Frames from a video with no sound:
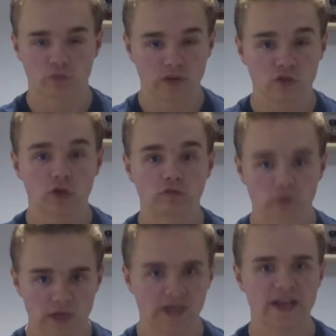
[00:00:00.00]
When you go
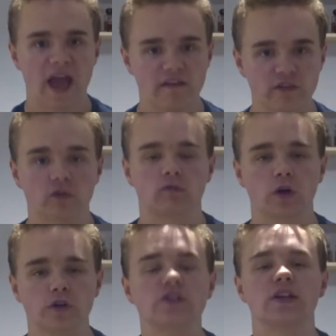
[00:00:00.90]
really heavy on
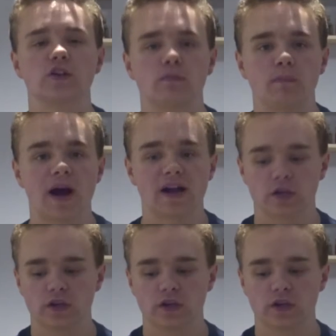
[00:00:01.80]
rows and your back,